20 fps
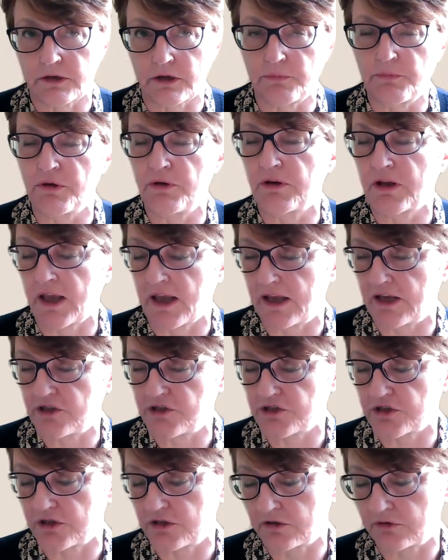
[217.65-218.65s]

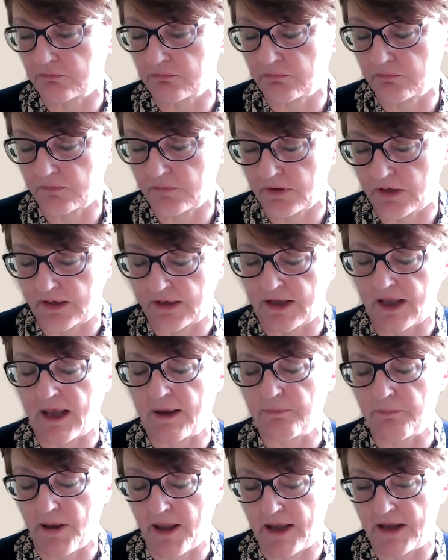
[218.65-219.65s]
communication and
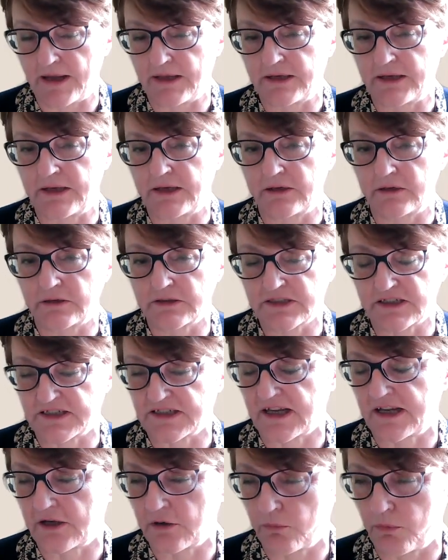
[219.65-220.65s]
campaigning to
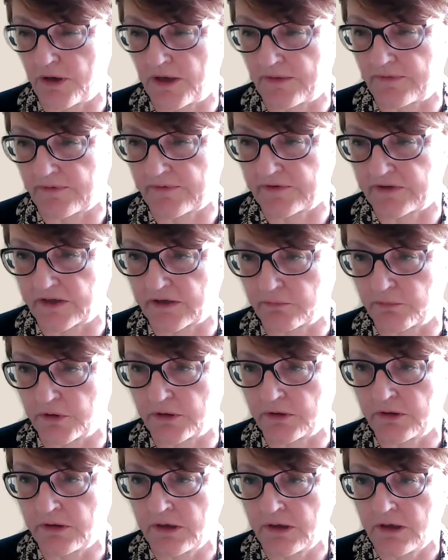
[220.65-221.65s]
take away the
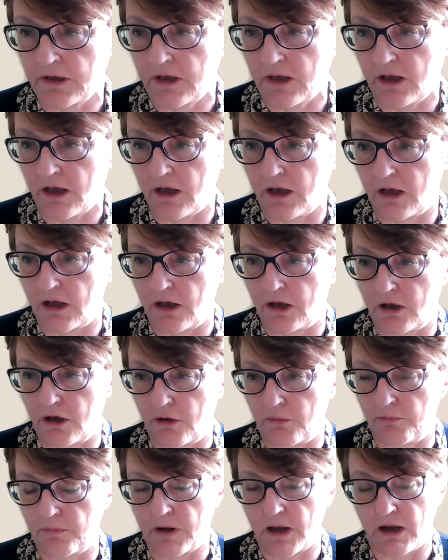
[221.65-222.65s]
stigma.
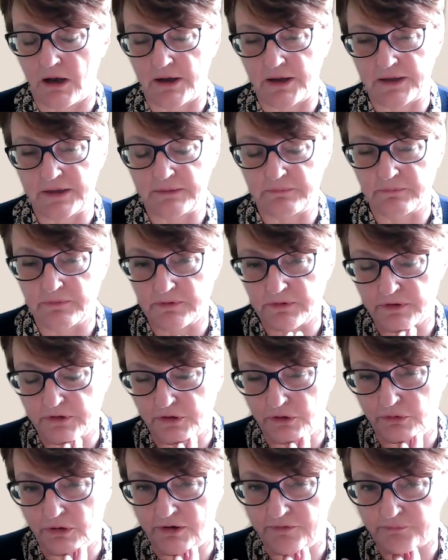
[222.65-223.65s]

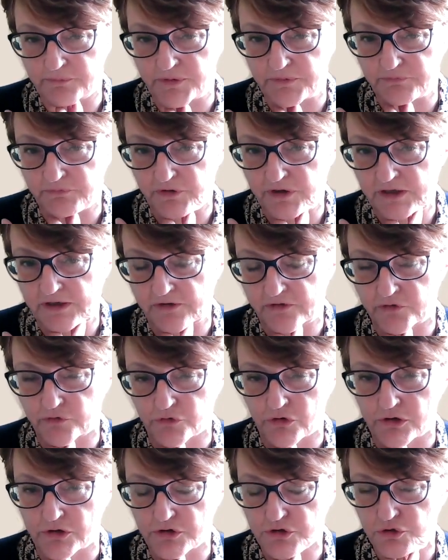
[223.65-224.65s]
I've been really
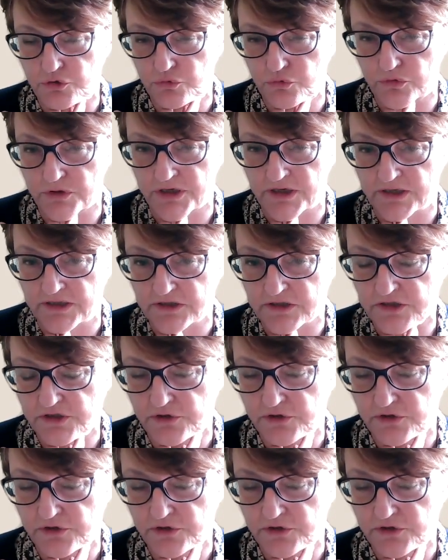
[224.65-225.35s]
struck talking